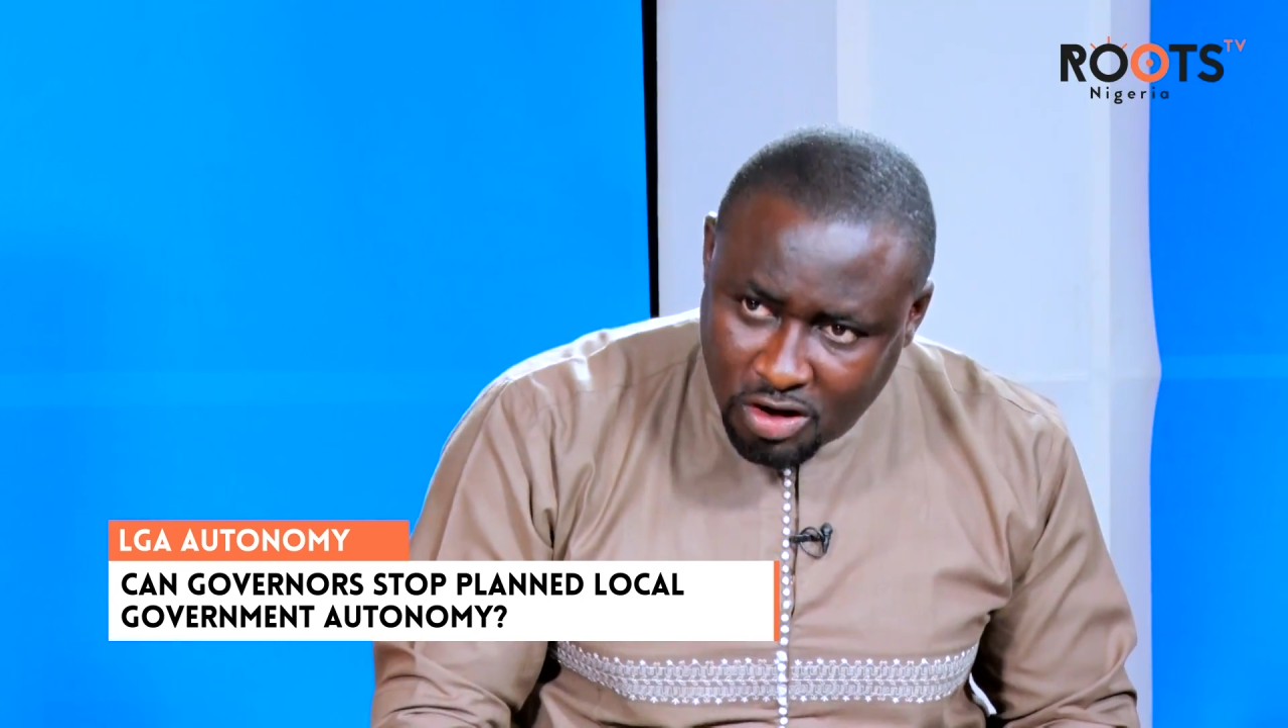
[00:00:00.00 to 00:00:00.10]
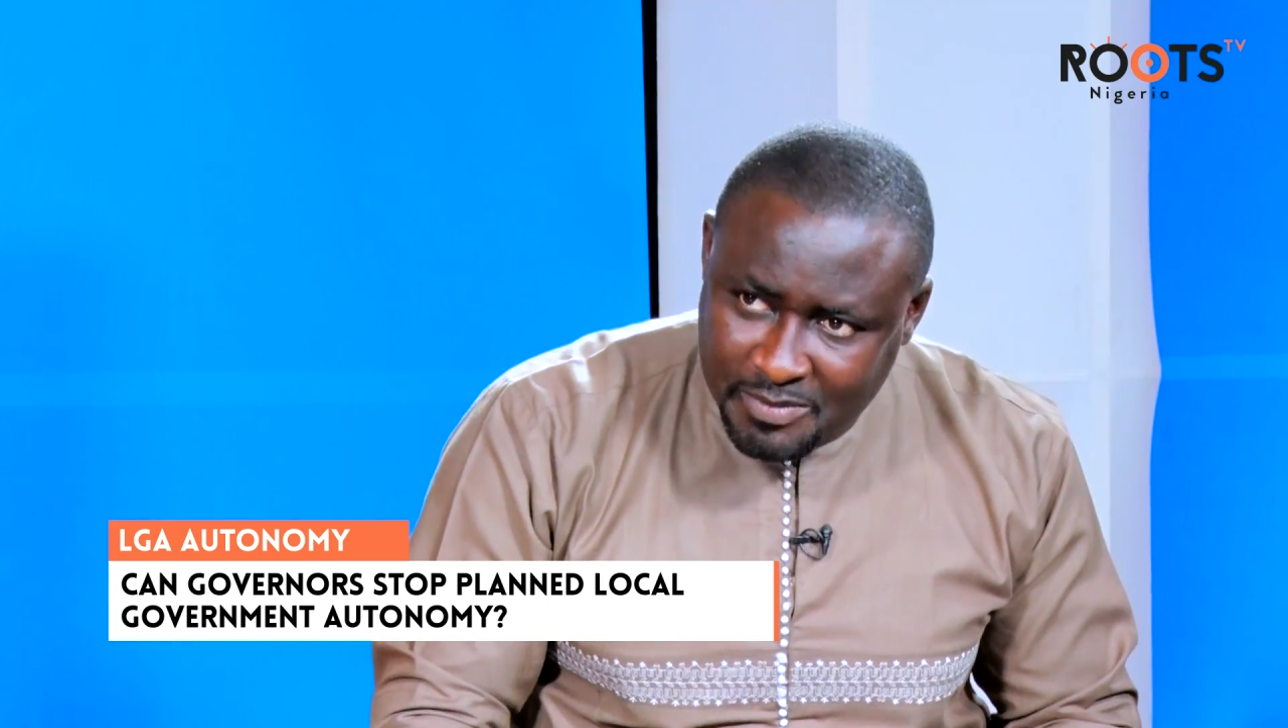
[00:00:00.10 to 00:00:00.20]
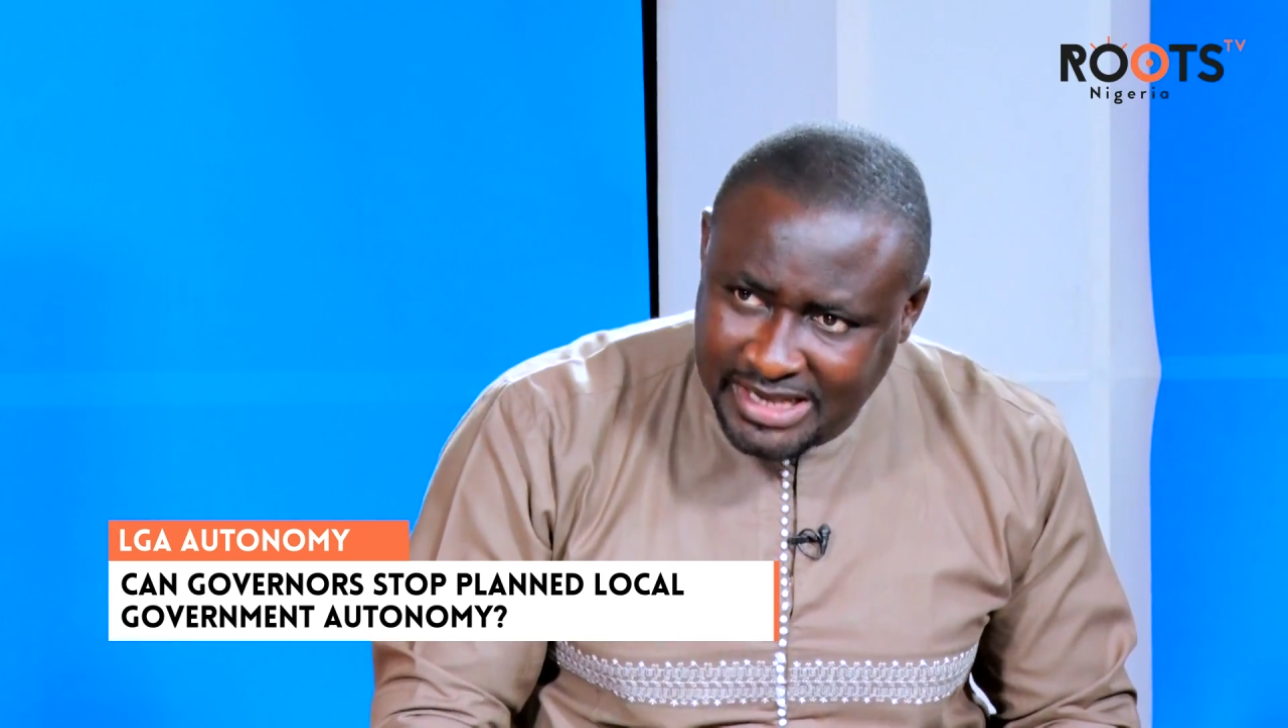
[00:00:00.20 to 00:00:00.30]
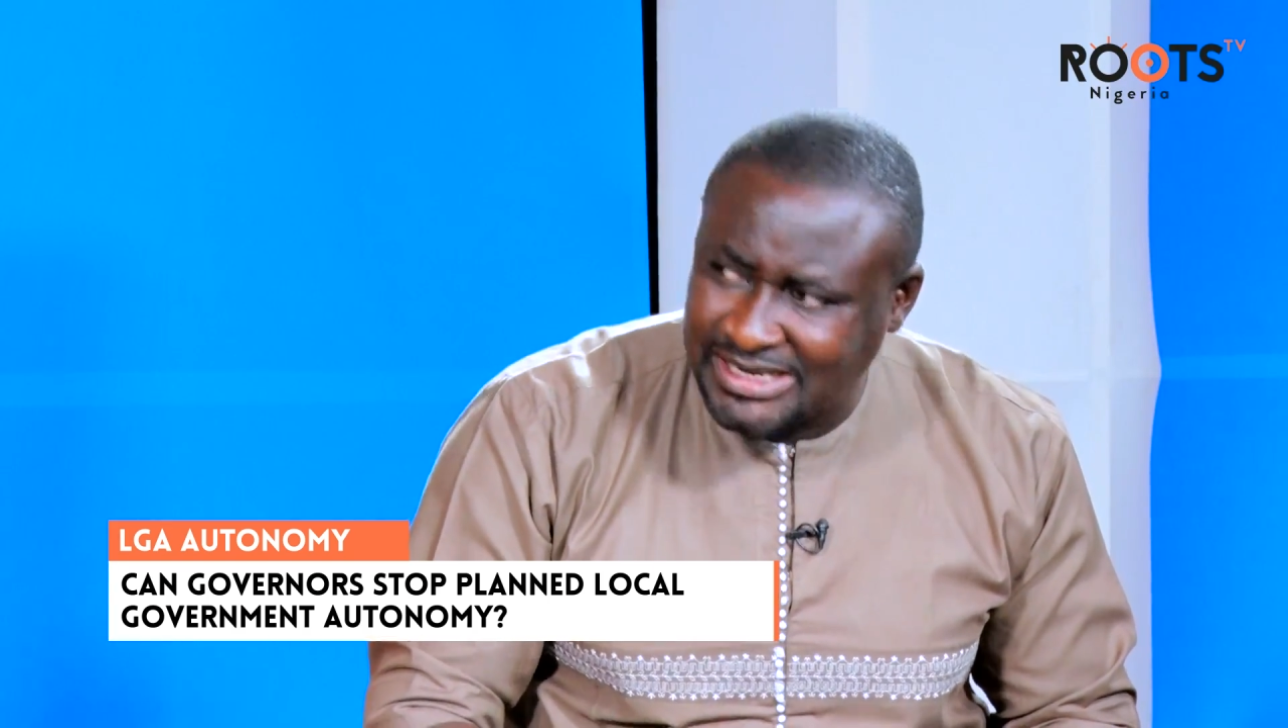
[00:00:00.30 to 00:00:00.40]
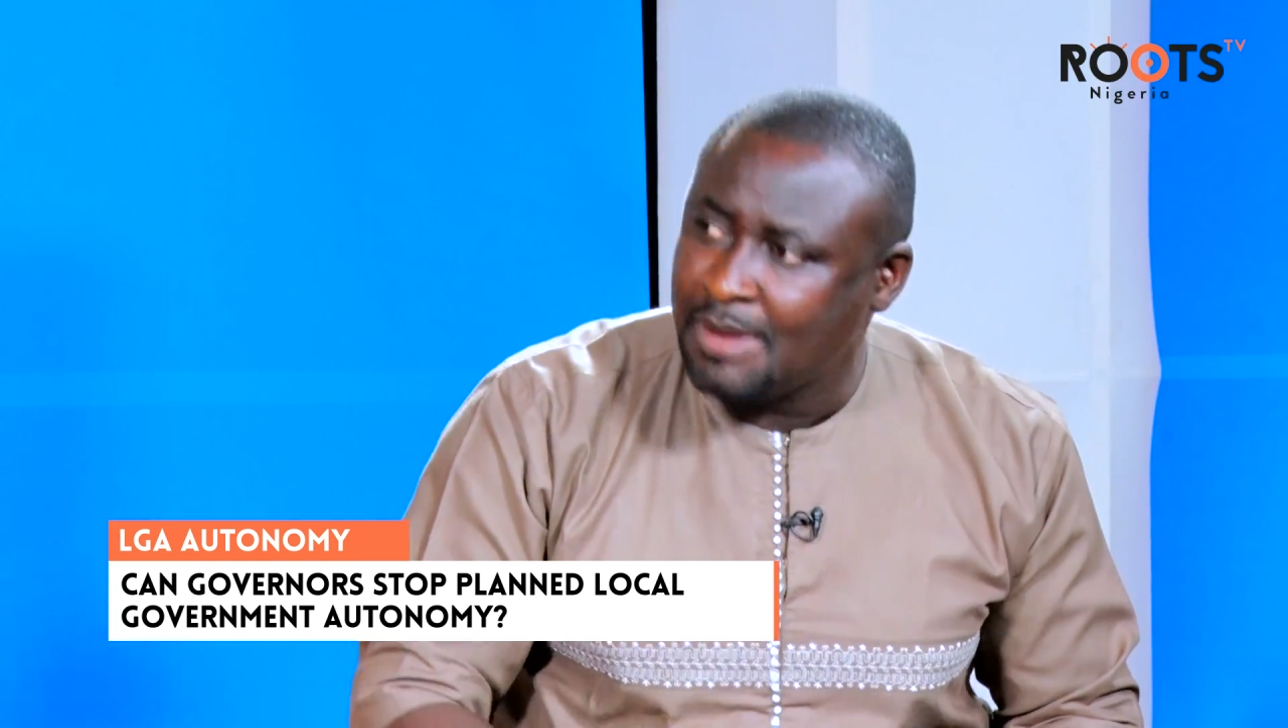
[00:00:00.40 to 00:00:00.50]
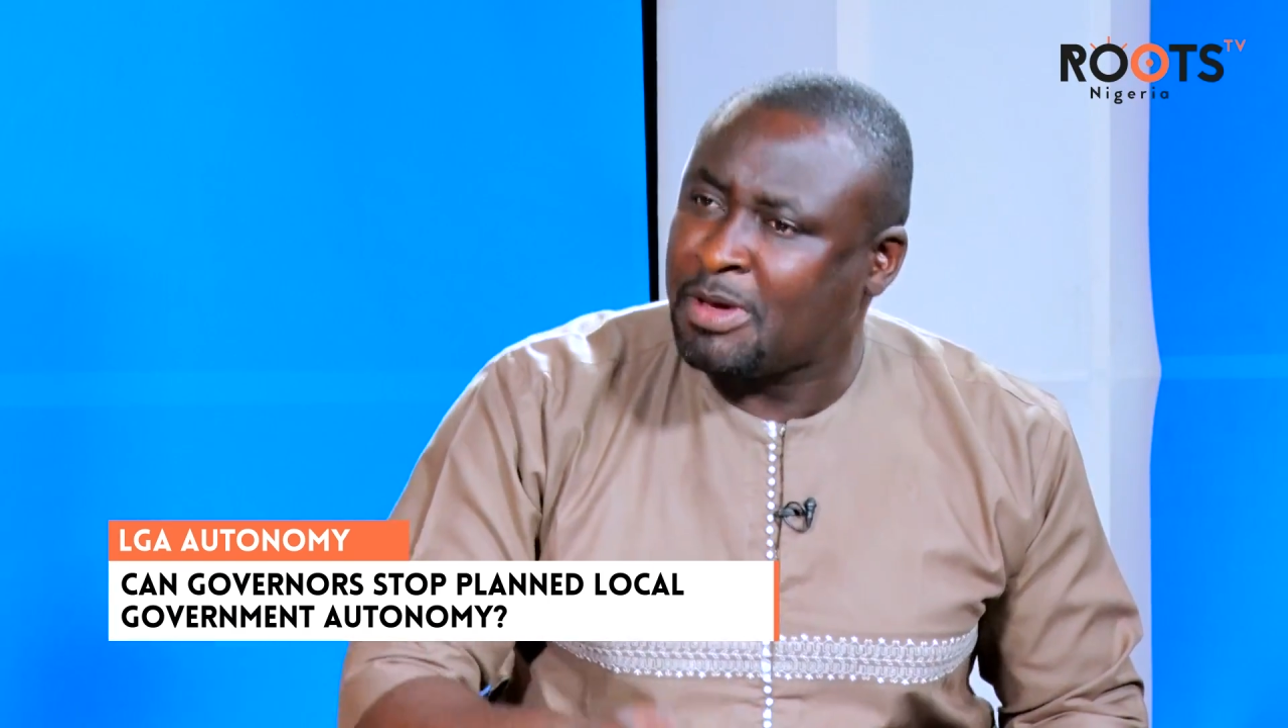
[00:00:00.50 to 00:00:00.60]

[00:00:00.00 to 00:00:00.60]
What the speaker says: government,